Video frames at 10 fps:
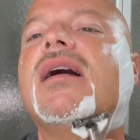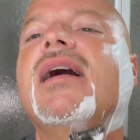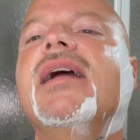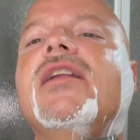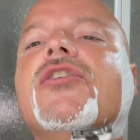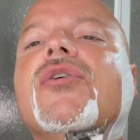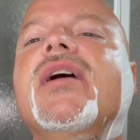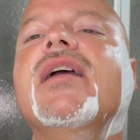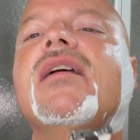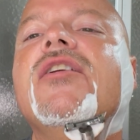I
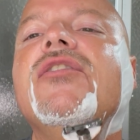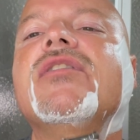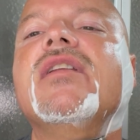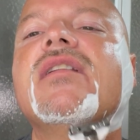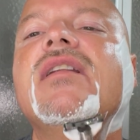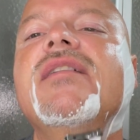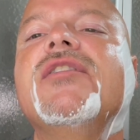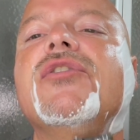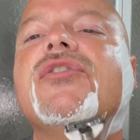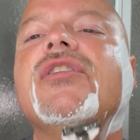enjoy using this, and I've
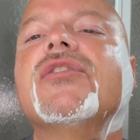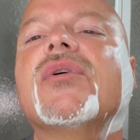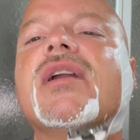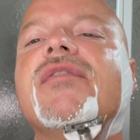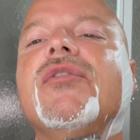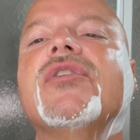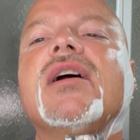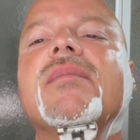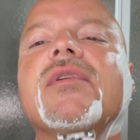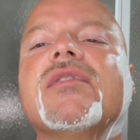used this quite a few
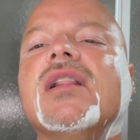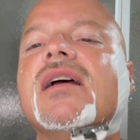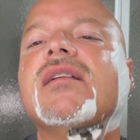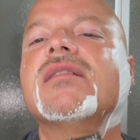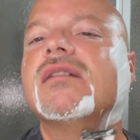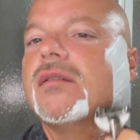times over the last